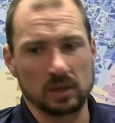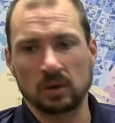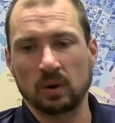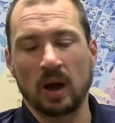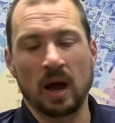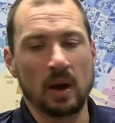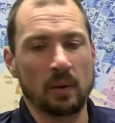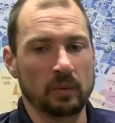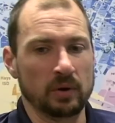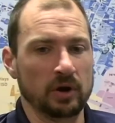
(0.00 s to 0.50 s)

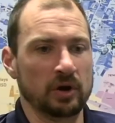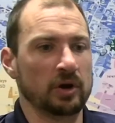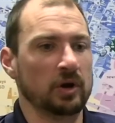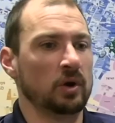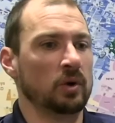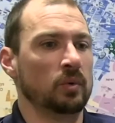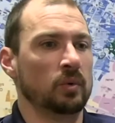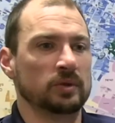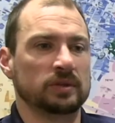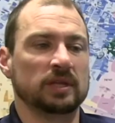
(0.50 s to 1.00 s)
I want to
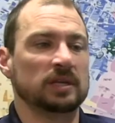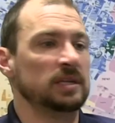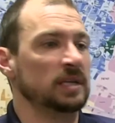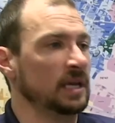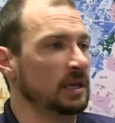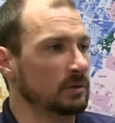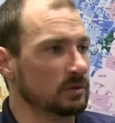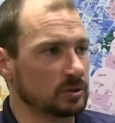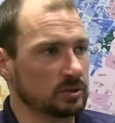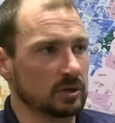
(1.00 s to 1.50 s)
know what the
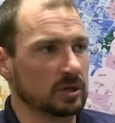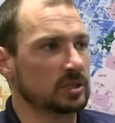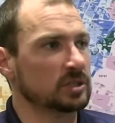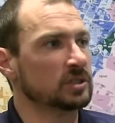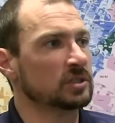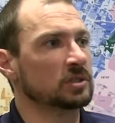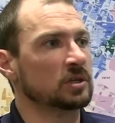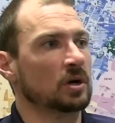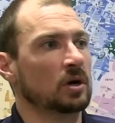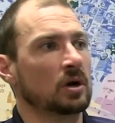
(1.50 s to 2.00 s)
deed
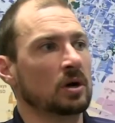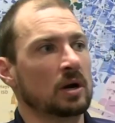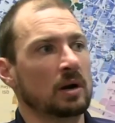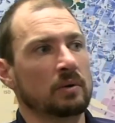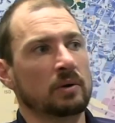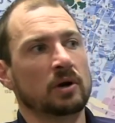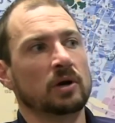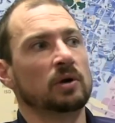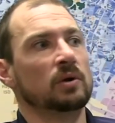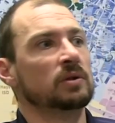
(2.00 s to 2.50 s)
restrictions are. I
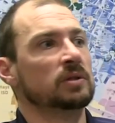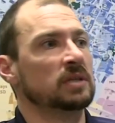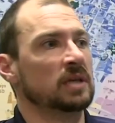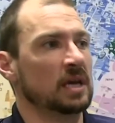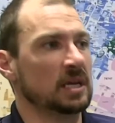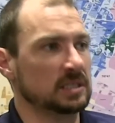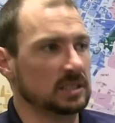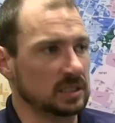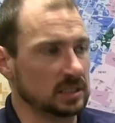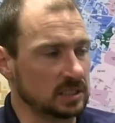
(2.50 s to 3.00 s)
want to know what the
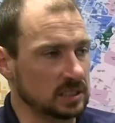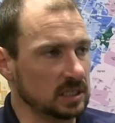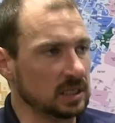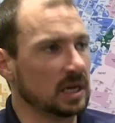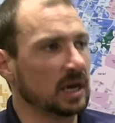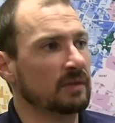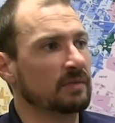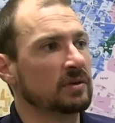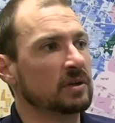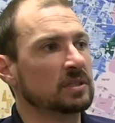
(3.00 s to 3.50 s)
ACC
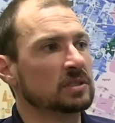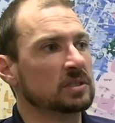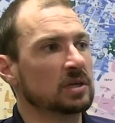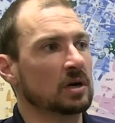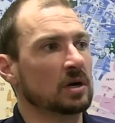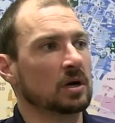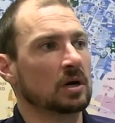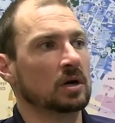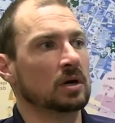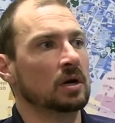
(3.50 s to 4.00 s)
covenants
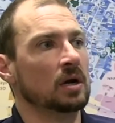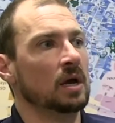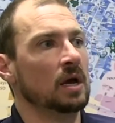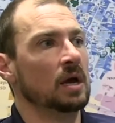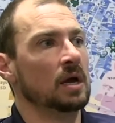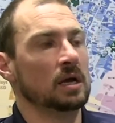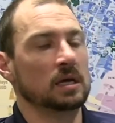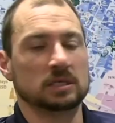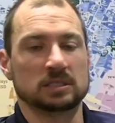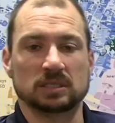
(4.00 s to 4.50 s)
are.
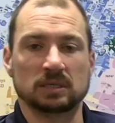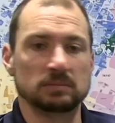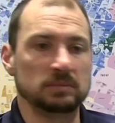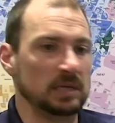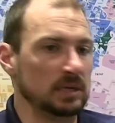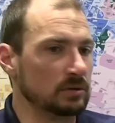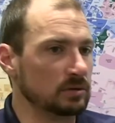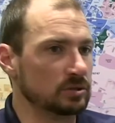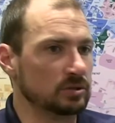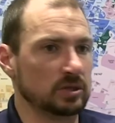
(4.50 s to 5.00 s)
Because some
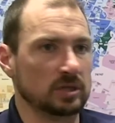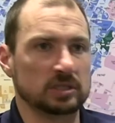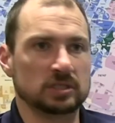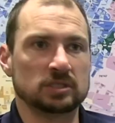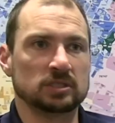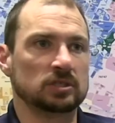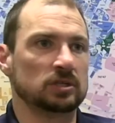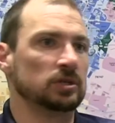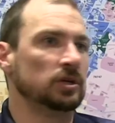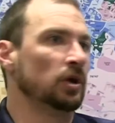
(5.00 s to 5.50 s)
deed
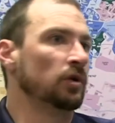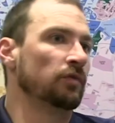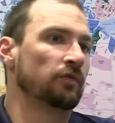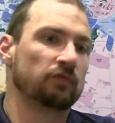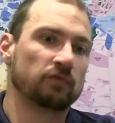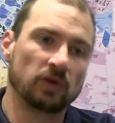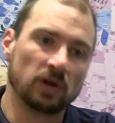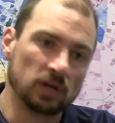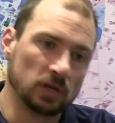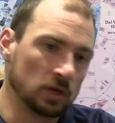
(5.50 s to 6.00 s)
restrictions are no
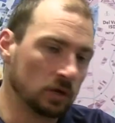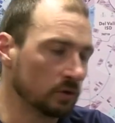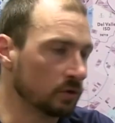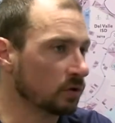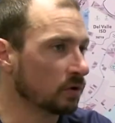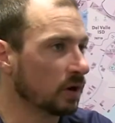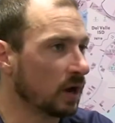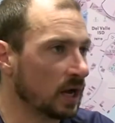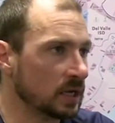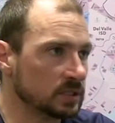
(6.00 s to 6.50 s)
front load
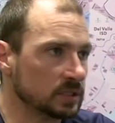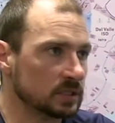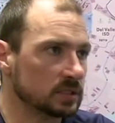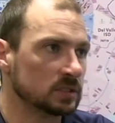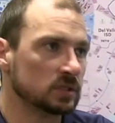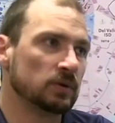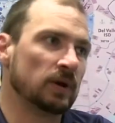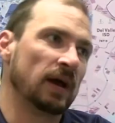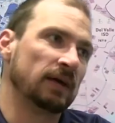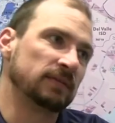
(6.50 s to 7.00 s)

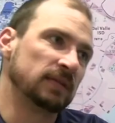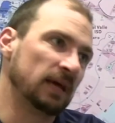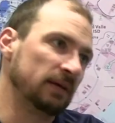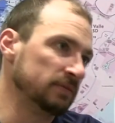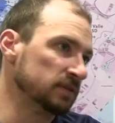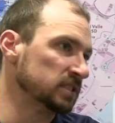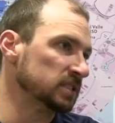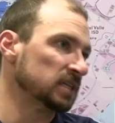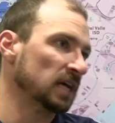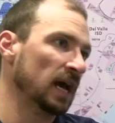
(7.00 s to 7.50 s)
garages. You have to have
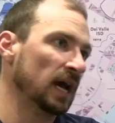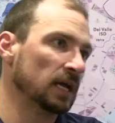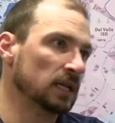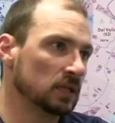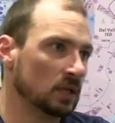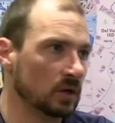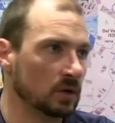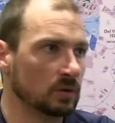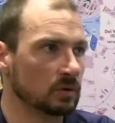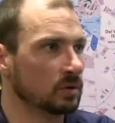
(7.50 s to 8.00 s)
a side
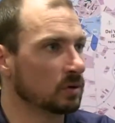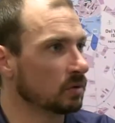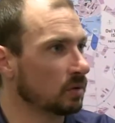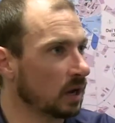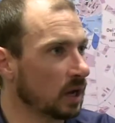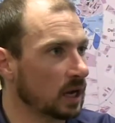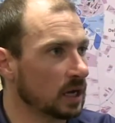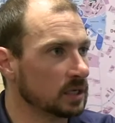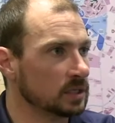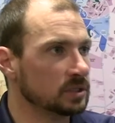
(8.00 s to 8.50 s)
load
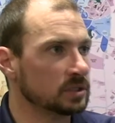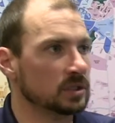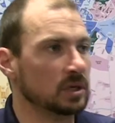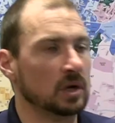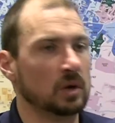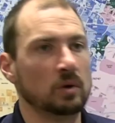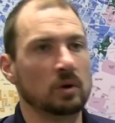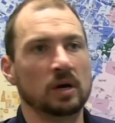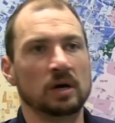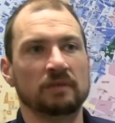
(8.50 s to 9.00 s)
garage. A
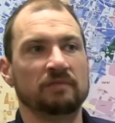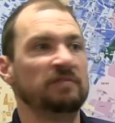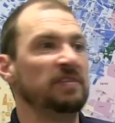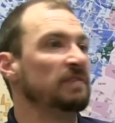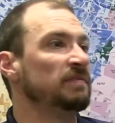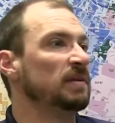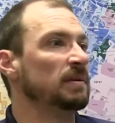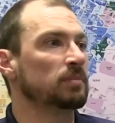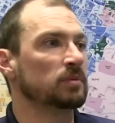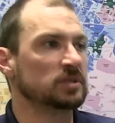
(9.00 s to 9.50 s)

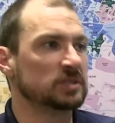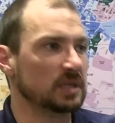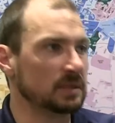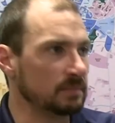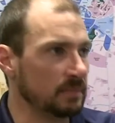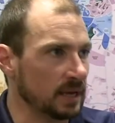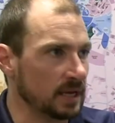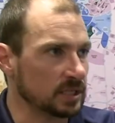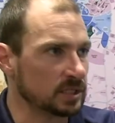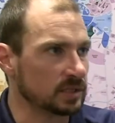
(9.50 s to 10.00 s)
50%
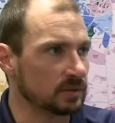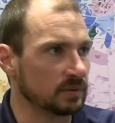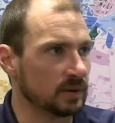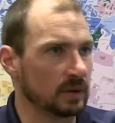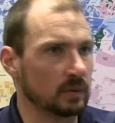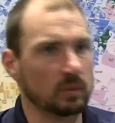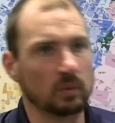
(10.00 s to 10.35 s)
masonry.